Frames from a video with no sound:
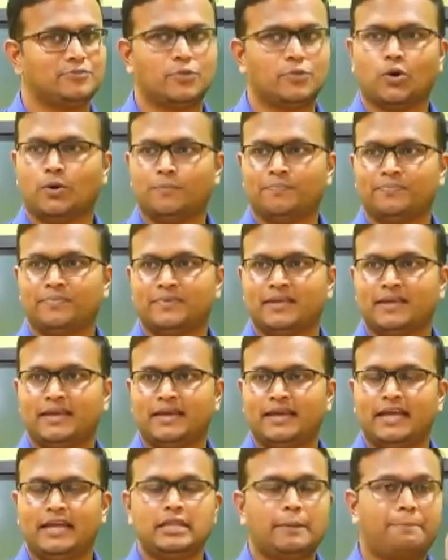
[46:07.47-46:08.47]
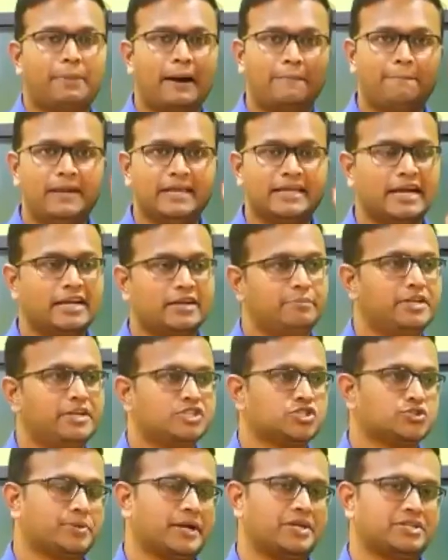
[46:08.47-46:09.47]
No. In the public
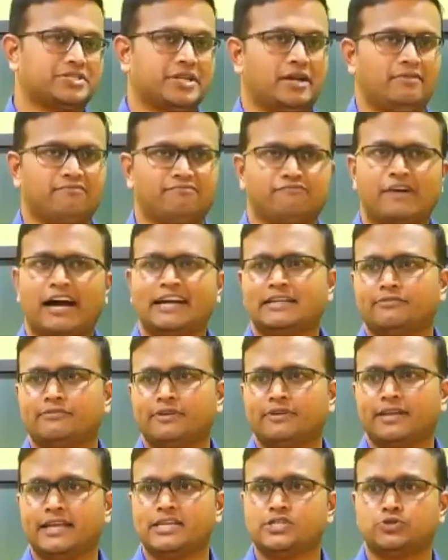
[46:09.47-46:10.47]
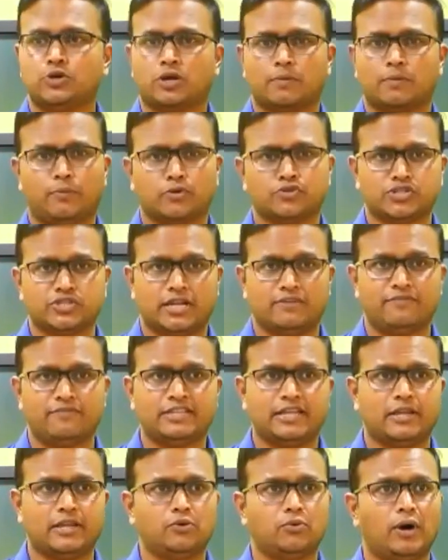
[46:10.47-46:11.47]
administration, whatever is your position,
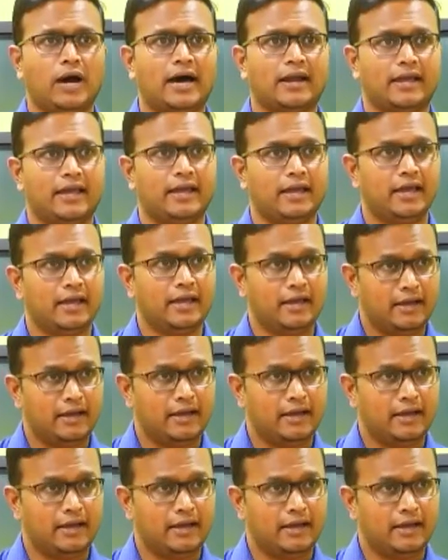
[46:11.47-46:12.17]
whether you are a